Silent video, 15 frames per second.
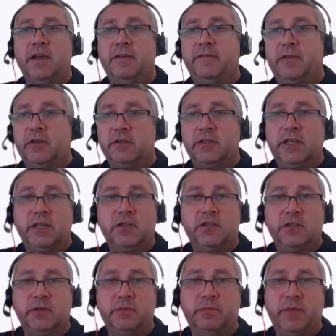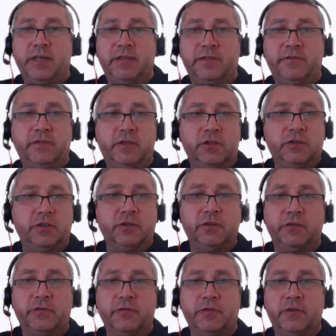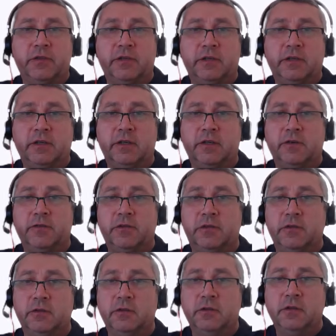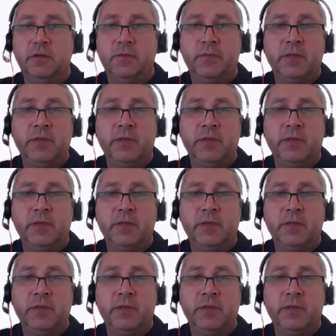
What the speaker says: foundation beta version of the tool,